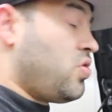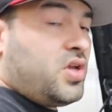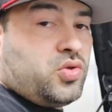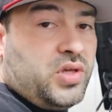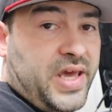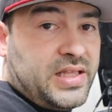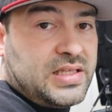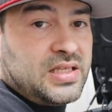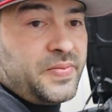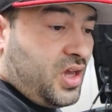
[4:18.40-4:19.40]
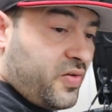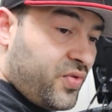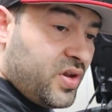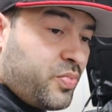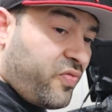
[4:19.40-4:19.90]
want it to get a
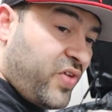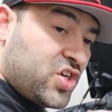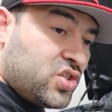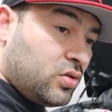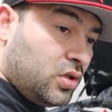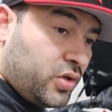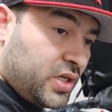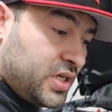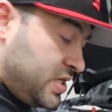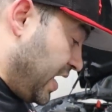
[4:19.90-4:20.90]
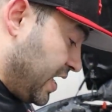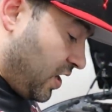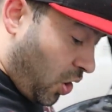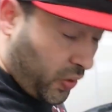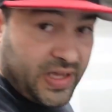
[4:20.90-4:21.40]
really professional look. And
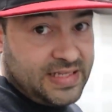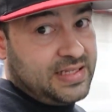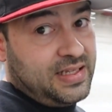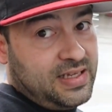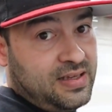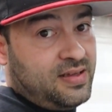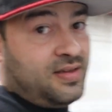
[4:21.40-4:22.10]
honestly,